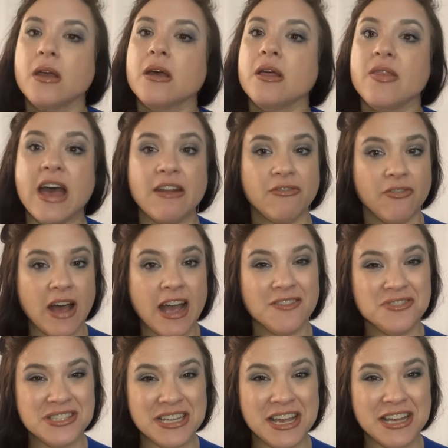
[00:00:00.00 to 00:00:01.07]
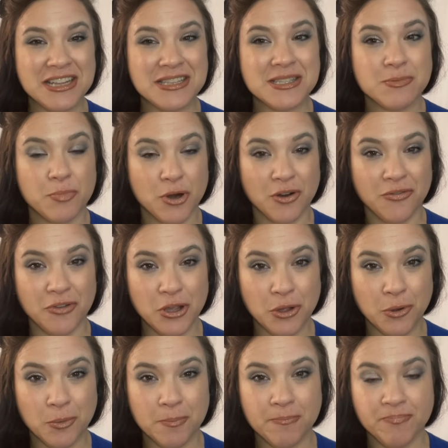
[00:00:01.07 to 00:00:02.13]
that Five Suns
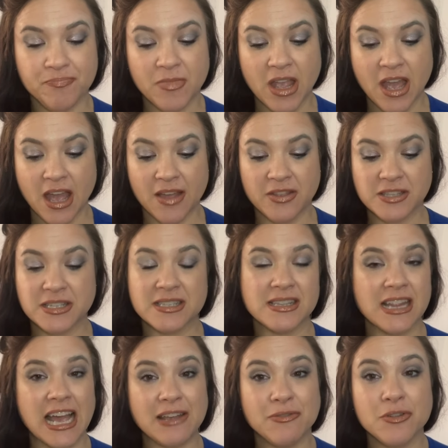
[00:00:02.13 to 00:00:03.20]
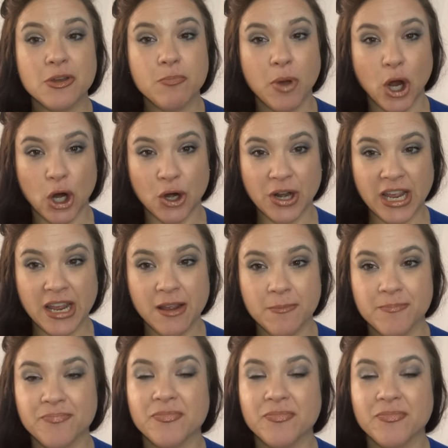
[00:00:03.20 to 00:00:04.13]
perfume, and this is Life of the Party.